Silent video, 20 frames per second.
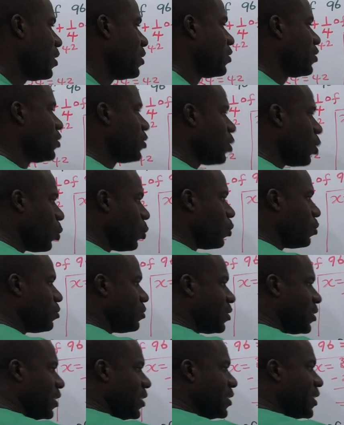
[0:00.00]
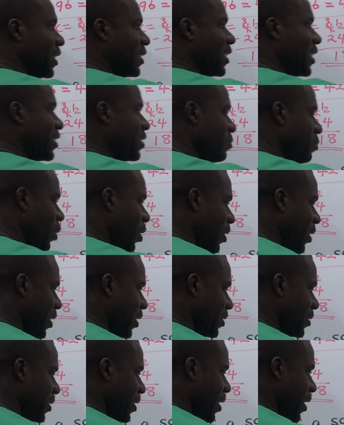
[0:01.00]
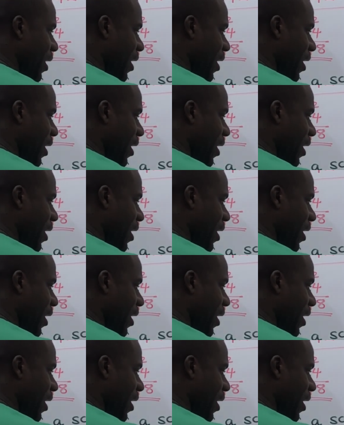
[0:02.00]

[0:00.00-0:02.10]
So, see there's a smallest.